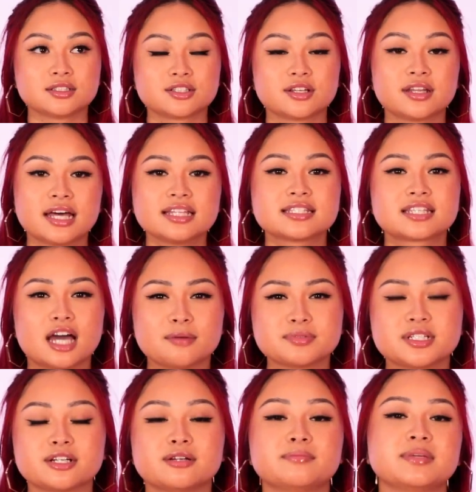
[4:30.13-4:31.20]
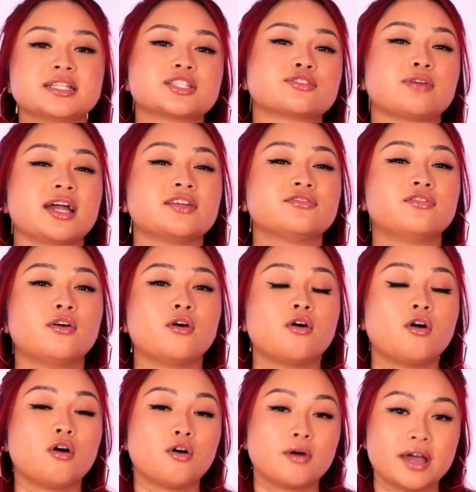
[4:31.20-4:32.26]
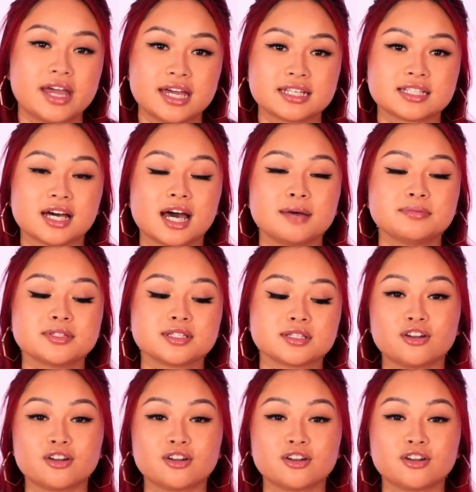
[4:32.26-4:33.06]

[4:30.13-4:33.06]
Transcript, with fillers: So that scalp serum is great for all hair types.